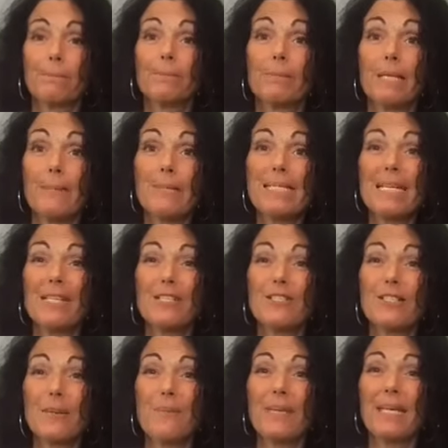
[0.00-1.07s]
Let me tell you
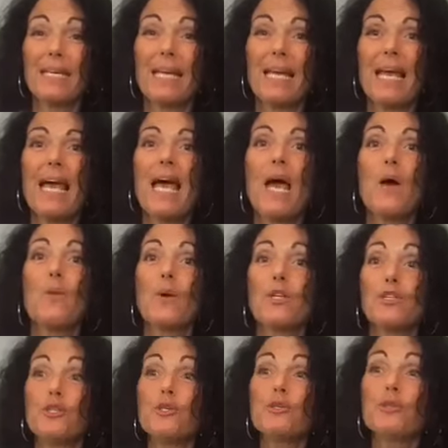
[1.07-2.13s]
something. When
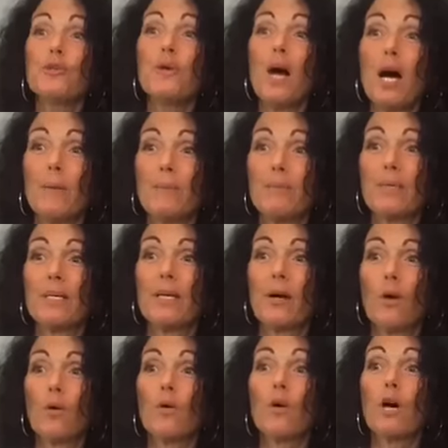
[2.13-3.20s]
you grew up,
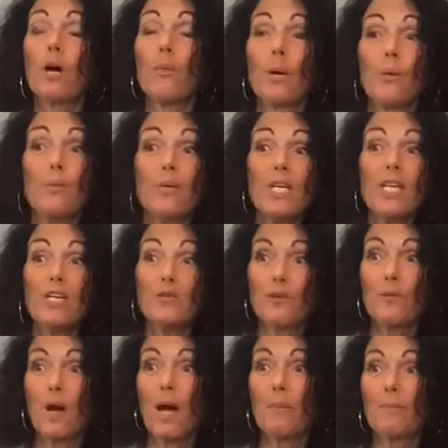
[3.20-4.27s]
or when we grew
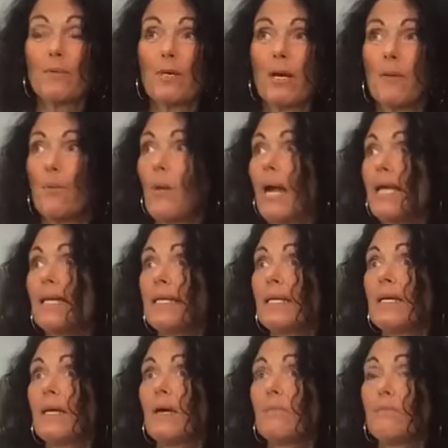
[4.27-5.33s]
up, when
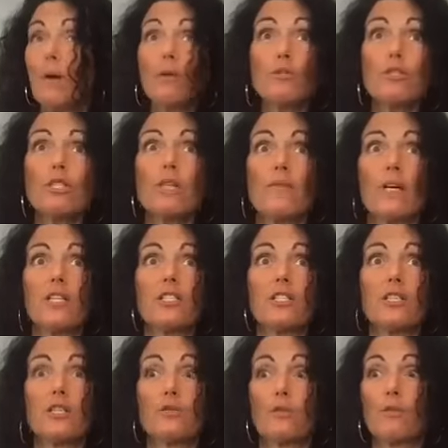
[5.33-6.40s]
most of us
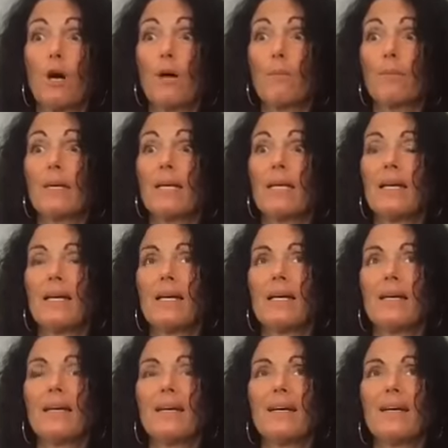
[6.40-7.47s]
grew up,
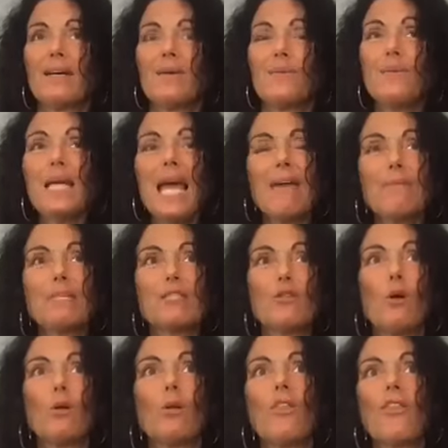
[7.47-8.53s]
we have been
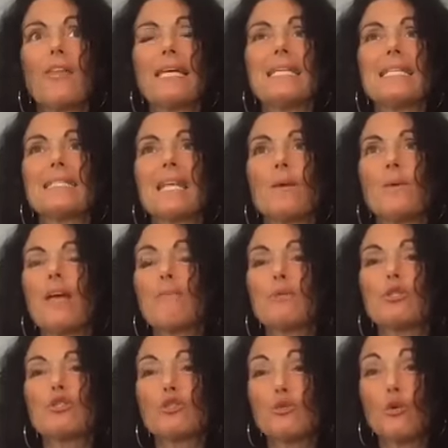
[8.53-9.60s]
told things that we have been
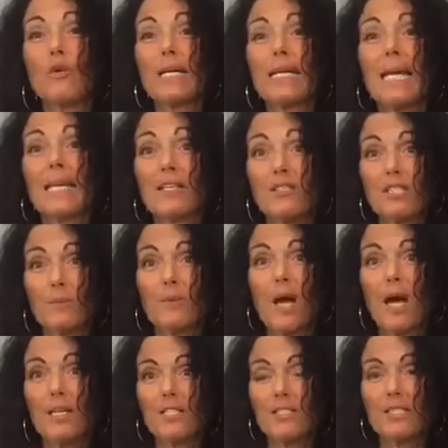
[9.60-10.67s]
storing in our
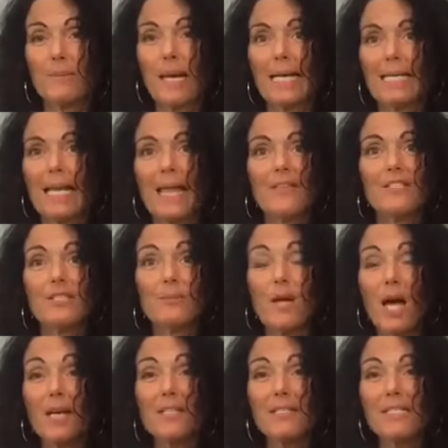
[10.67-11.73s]
subconscious mind. And the
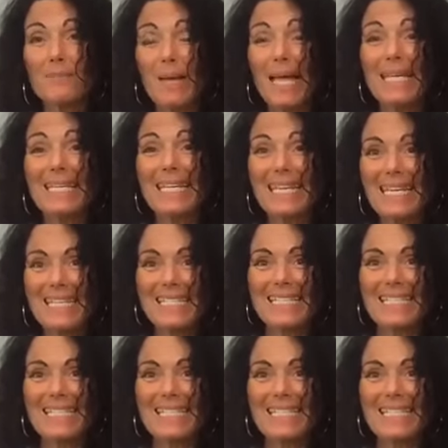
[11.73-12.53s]
subconscious mind is